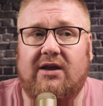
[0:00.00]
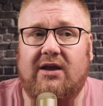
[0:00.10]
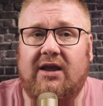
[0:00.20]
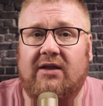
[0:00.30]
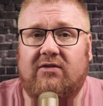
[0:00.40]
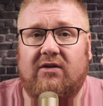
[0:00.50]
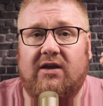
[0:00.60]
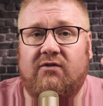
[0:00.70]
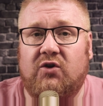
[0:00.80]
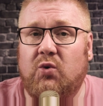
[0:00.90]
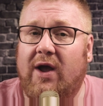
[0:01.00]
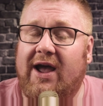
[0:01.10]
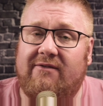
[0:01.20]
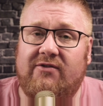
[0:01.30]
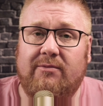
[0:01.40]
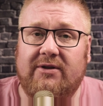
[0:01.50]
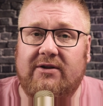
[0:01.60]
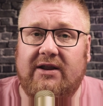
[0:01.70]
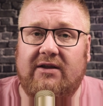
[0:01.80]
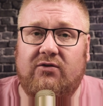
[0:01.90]
If you have the
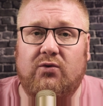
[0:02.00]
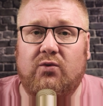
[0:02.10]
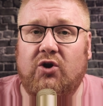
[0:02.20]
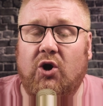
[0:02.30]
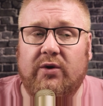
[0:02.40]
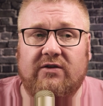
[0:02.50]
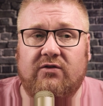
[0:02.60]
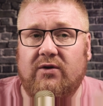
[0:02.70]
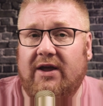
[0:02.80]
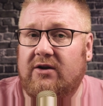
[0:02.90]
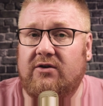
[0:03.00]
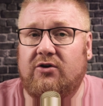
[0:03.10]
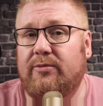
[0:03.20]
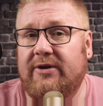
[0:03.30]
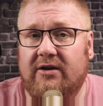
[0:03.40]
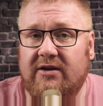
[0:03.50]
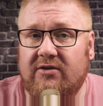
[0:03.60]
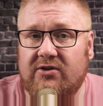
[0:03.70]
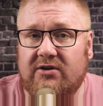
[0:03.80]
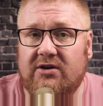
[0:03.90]
ability to go into like an Adobe
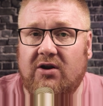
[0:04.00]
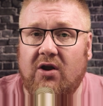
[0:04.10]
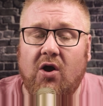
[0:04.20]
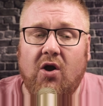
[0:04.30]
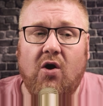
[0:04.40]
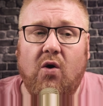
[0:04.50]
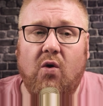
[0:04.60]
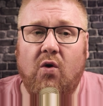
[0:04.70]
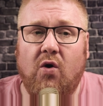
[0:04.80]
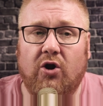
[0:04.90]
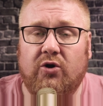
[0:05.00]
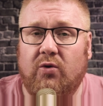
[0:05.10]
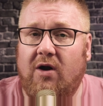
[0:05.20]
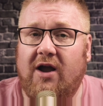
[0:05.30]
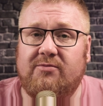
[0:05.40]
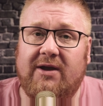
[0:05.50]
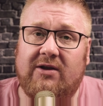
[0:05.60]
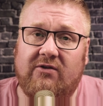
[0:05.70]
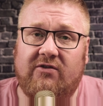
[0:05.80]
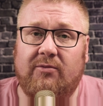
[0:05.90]
Audition or
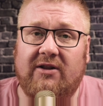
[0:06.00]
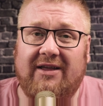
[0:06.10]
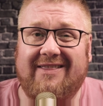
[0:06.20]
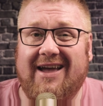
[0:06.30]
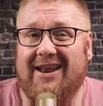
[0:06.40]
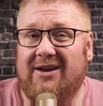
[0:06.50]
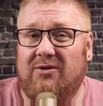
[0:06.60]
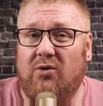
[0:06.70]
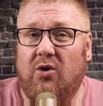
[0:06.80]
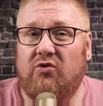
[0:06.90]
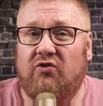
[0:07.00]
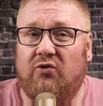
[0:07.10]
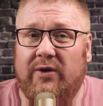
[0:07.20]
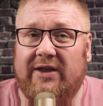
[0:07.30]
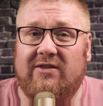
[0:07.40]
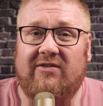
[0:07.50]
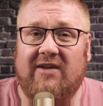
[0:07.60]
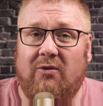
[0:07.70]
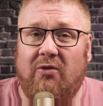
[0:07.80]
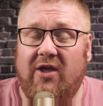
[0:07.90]
GarageBand or something like that and tweak the
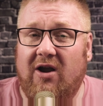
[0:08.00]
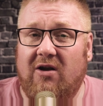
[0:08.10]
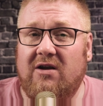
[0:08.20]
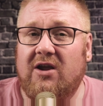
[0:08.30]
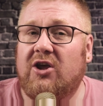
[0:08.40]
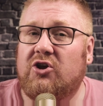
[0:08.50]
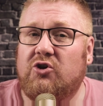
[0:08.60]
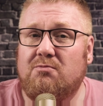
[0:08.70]
sound there, you